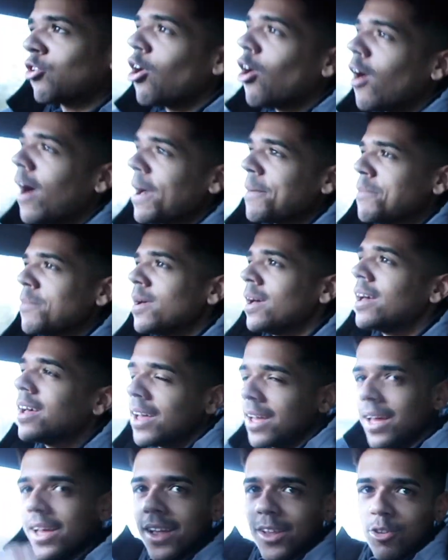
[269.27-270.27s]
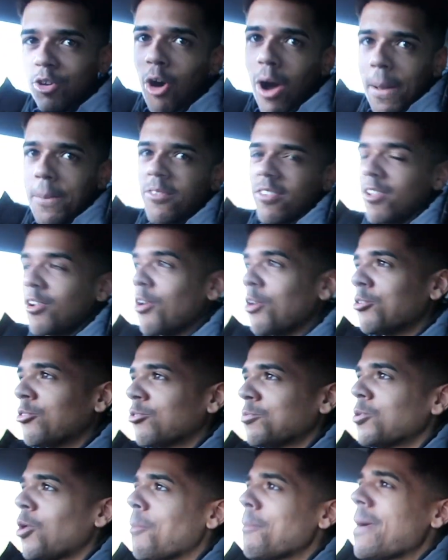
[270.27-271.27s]
time time slots.
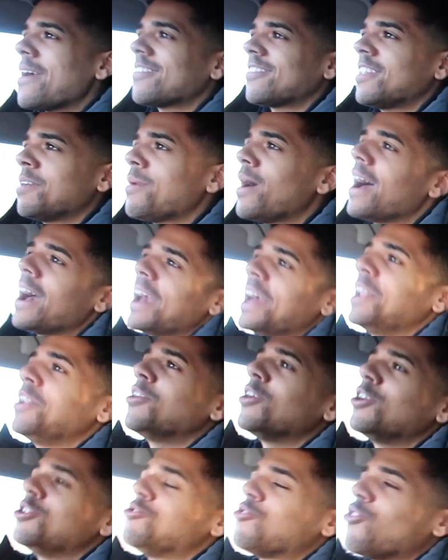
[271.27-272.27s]
We're not messing about in uh,